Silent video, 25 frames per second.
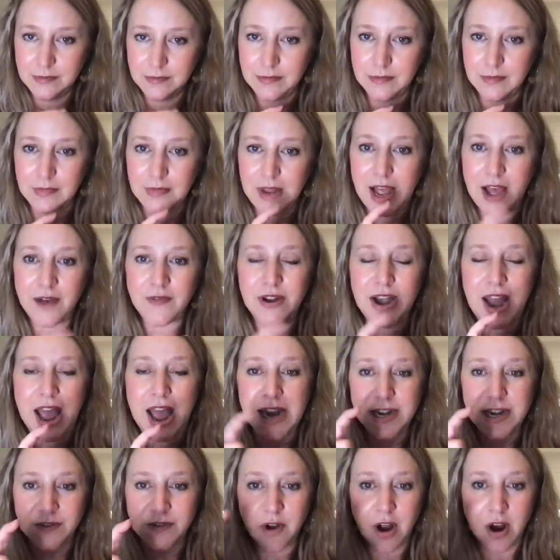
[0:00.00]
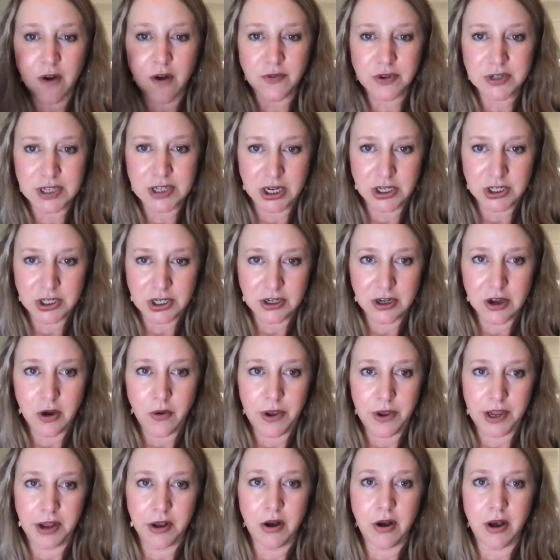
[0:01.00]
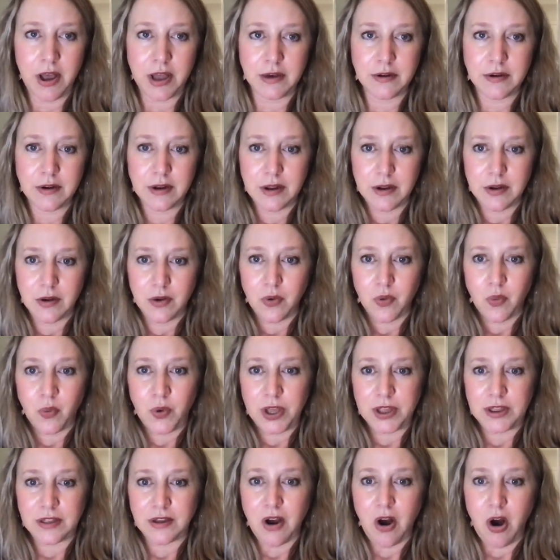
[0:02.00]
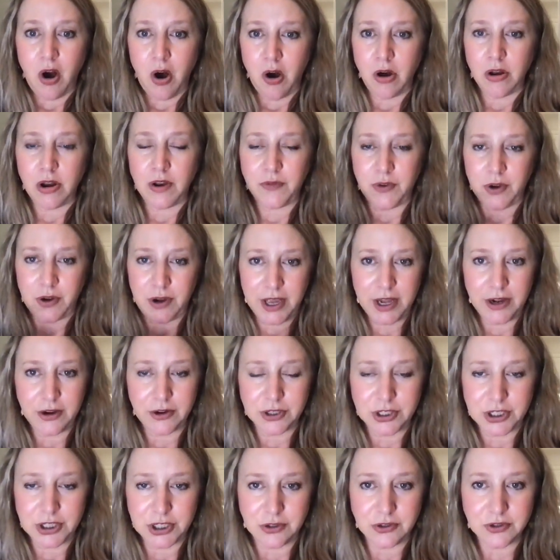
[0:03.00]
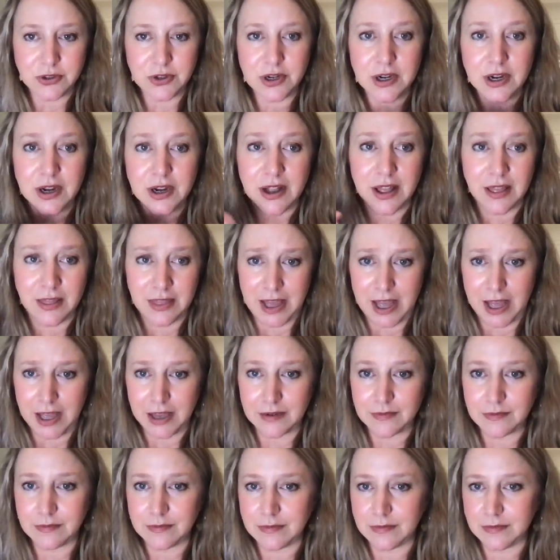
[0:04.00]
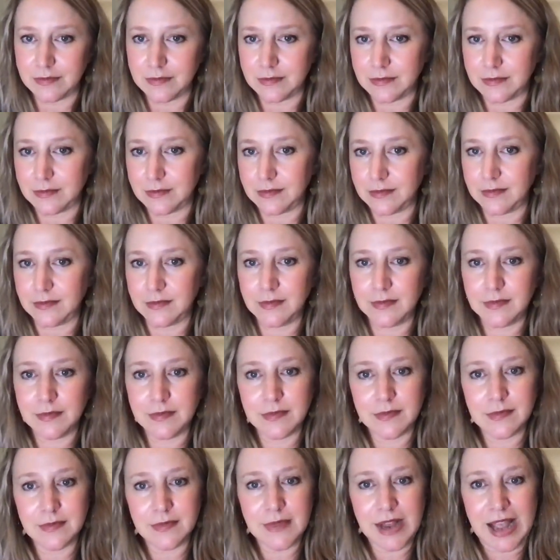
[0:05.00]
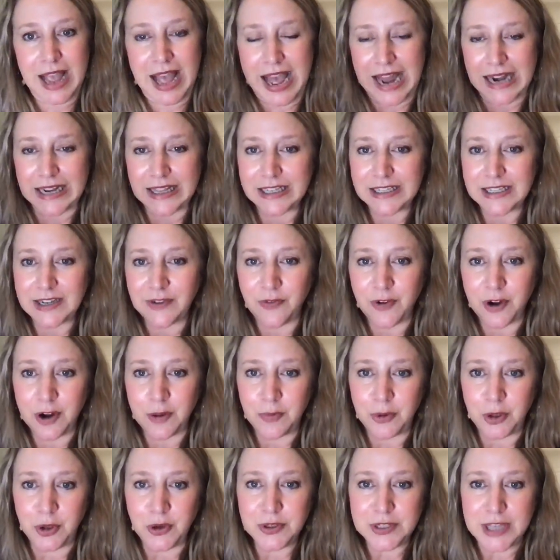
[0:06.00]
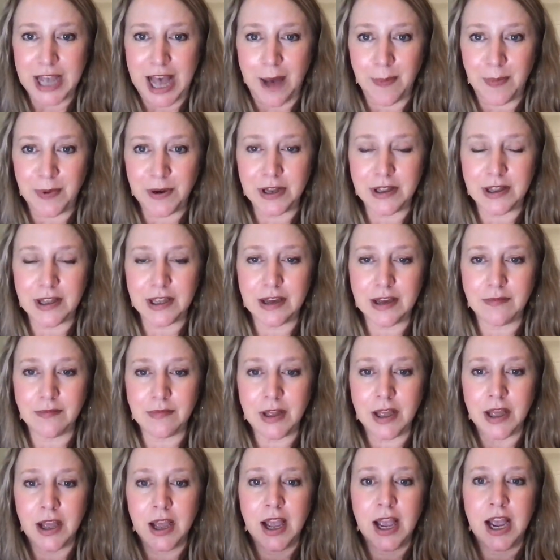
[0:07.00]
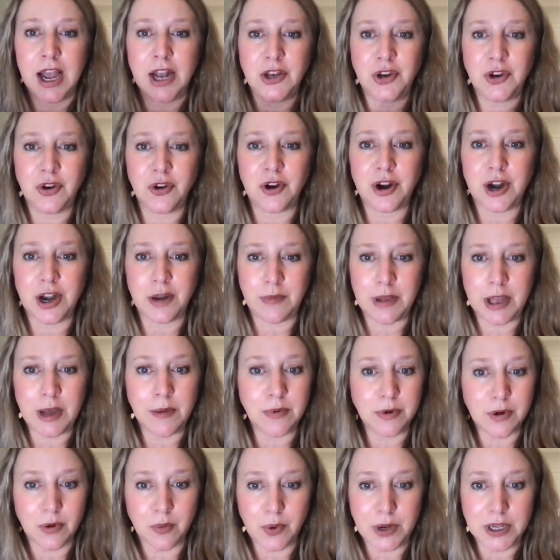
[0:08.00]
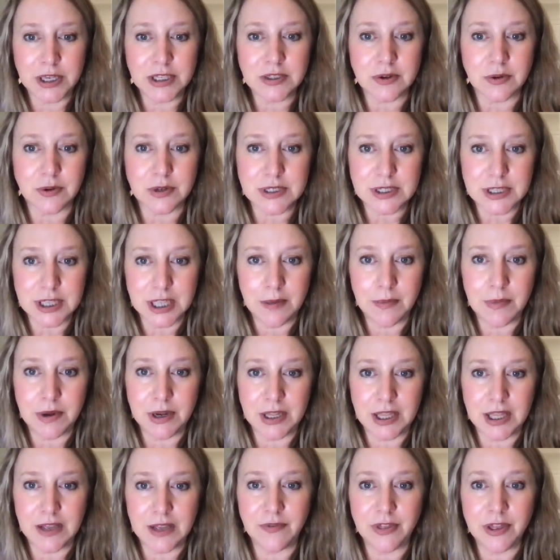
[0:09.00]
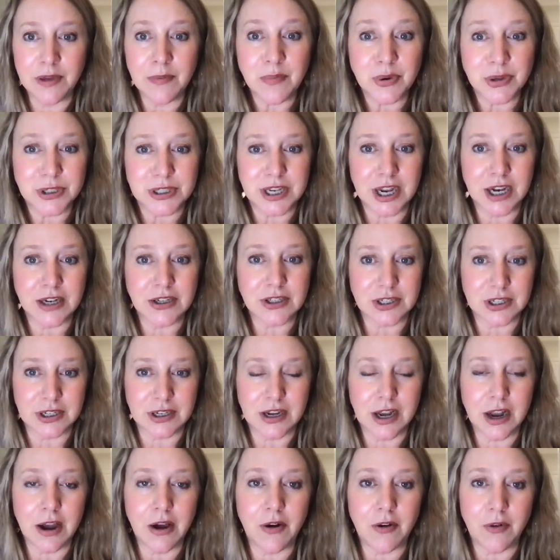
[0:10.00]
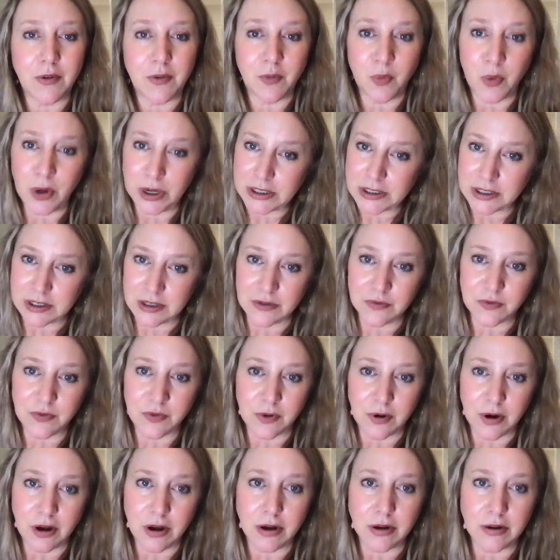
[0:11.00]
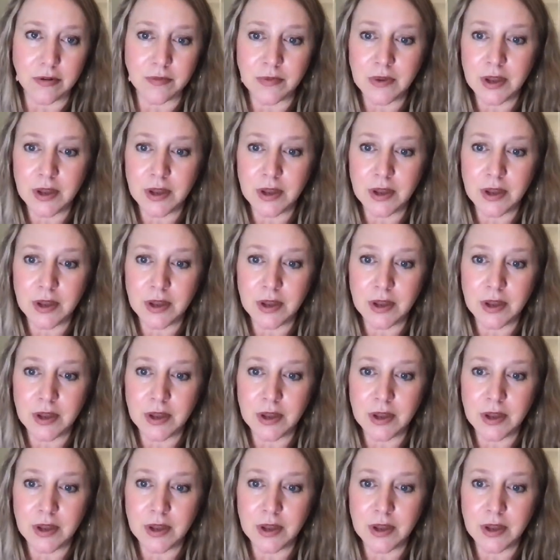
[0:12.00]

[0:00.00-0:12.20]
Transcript: have an active conversation going on with all of your inner children that had the different abuse happen to them and you're going to be able to resource them and give them protection now once and for all